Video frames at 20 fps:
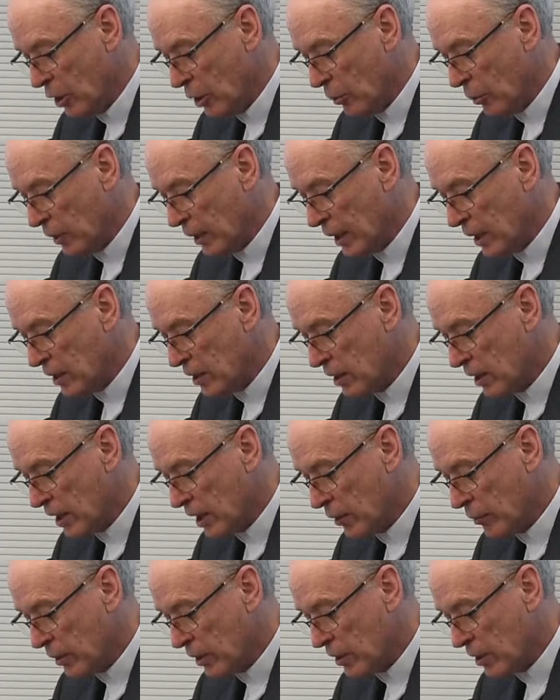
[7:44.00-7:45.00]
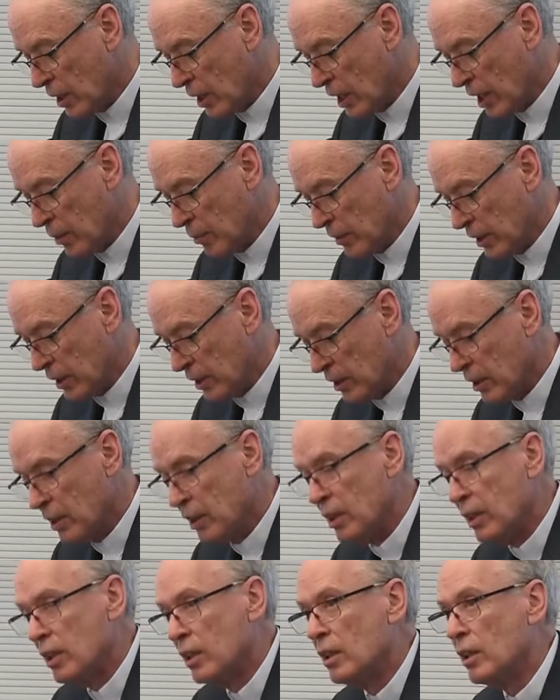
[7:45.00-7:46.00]
will enter their retirement
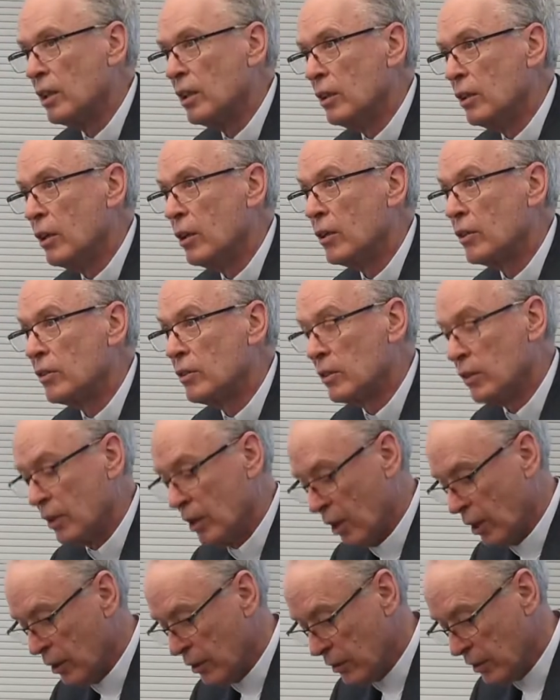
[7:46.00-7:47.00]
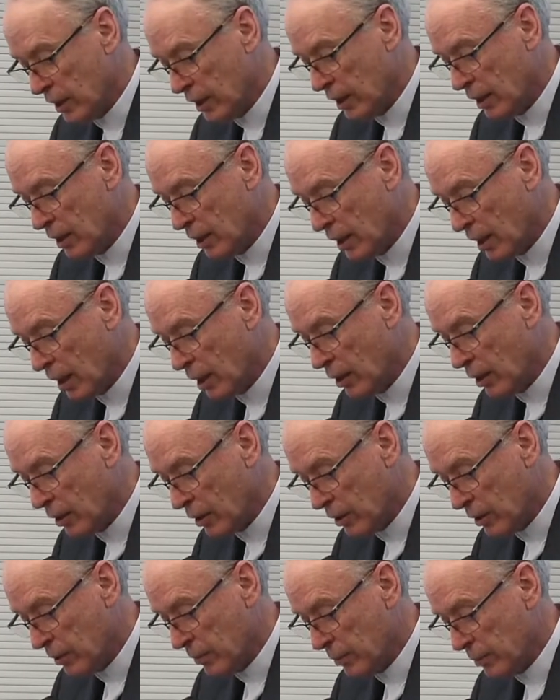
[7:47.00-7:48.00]
not owning a
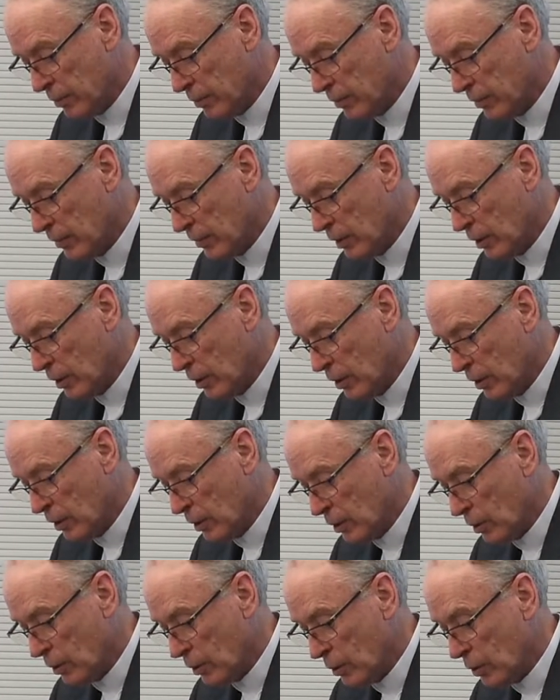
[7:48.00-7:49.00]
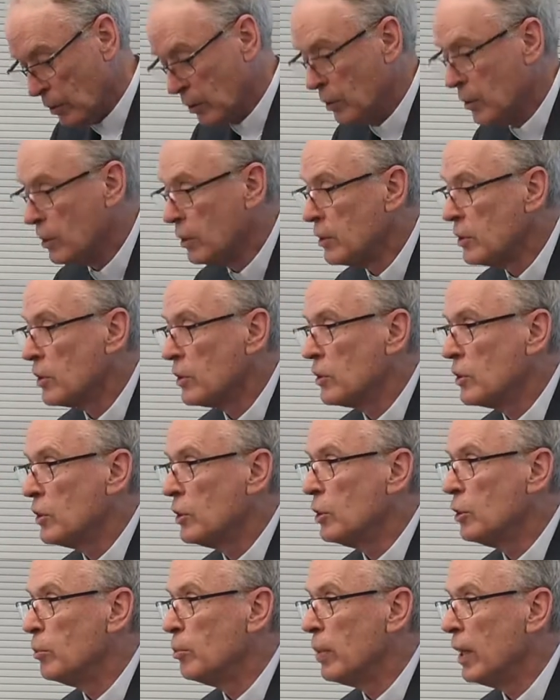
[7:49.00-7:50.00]
home or
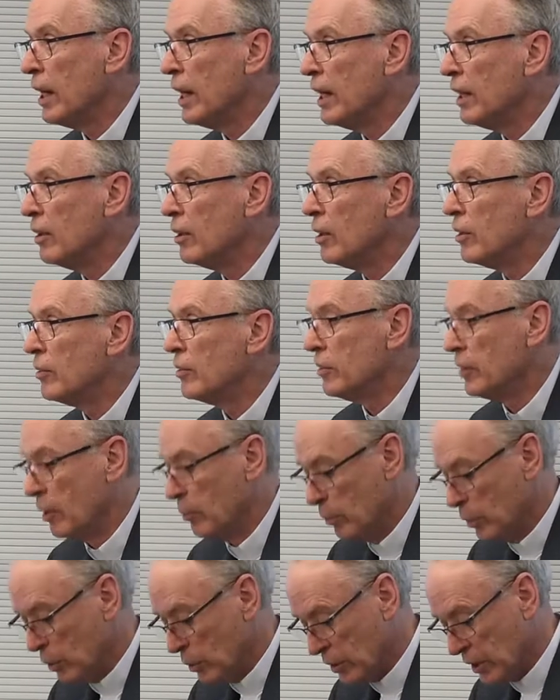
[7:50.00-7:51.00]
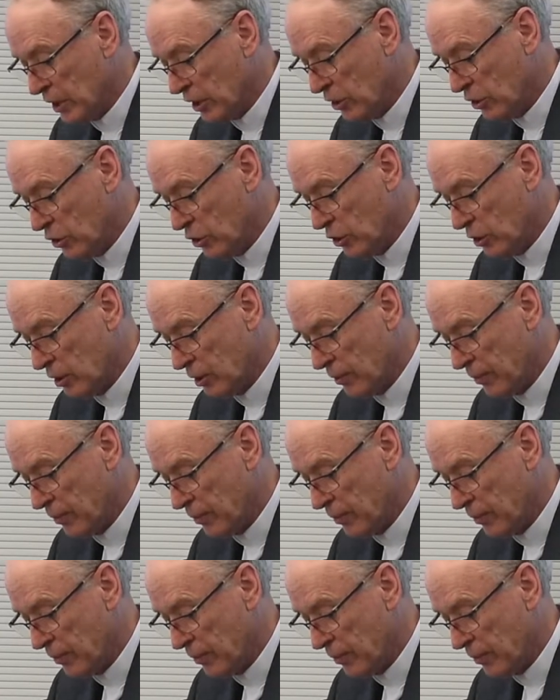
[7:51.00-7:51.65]
still paying off a mortgage.